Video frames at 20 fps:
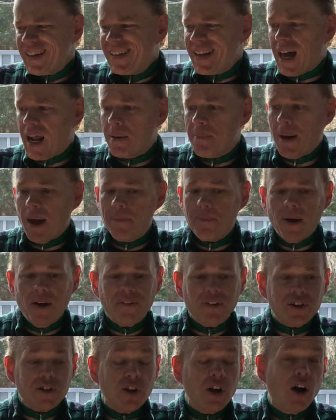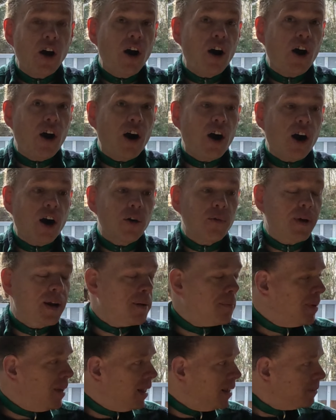Not a bad beverage. Hard way
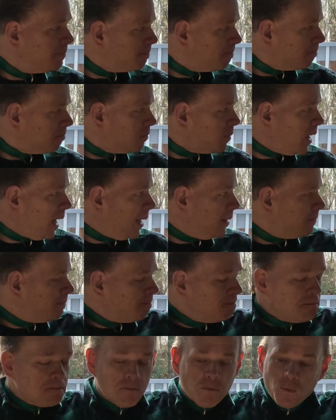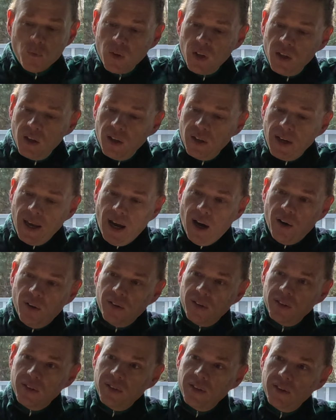to beat. Okay. Now,
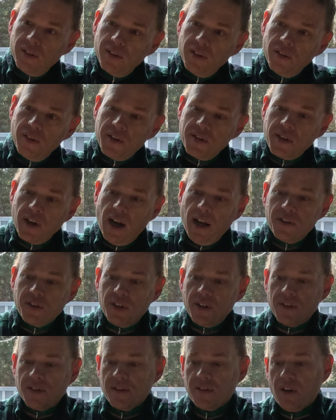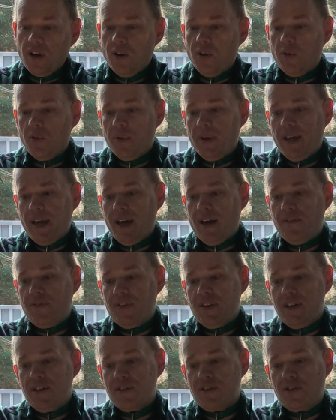the scotches. So we
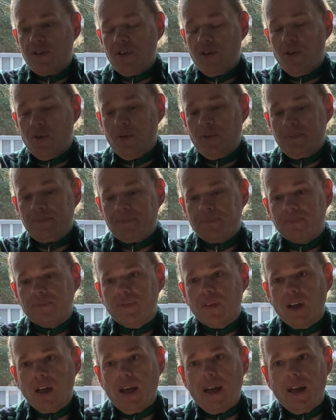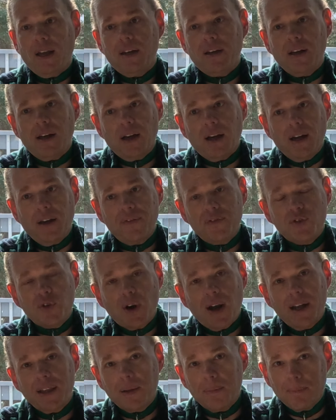have these two, and I've
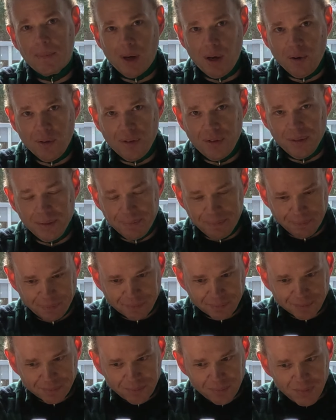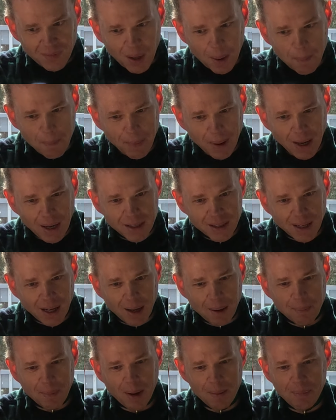tried them both. But
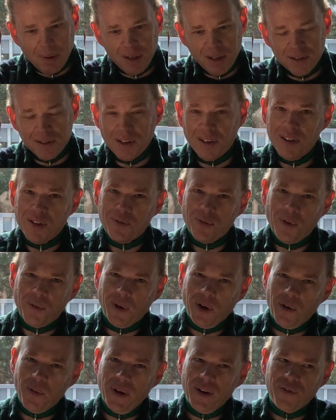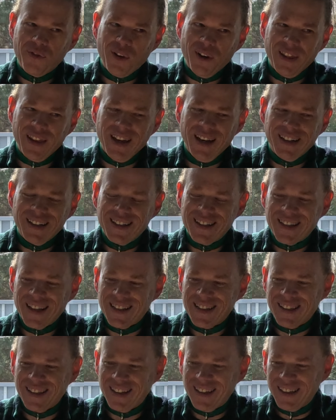uh, my opinions on this one, we're going to wait for to the end because
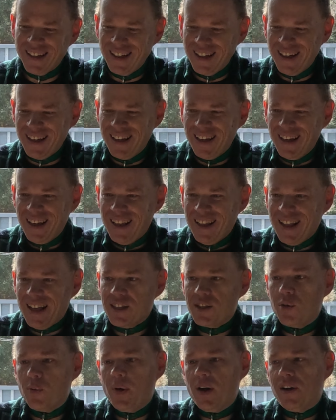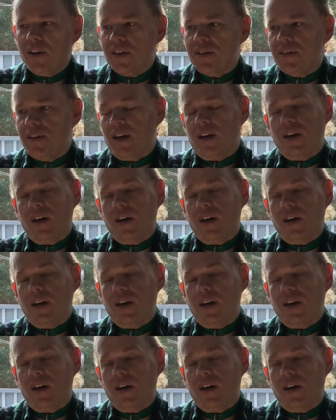that's the that's the weirdness